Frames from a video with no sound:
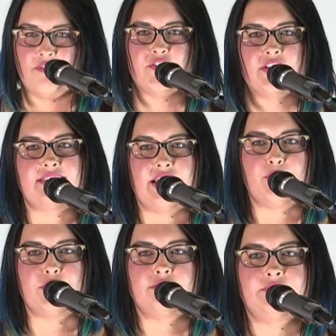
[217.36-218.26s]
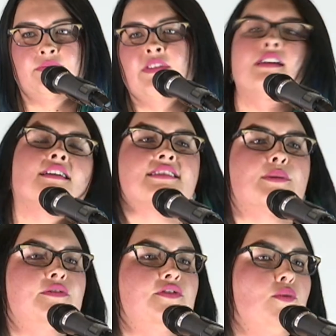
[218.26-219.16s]
For example,
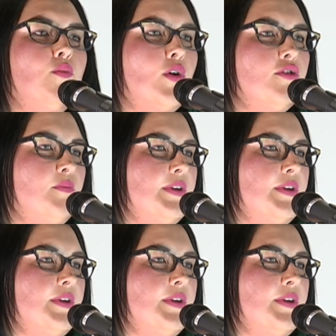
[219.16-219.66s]
some of you won't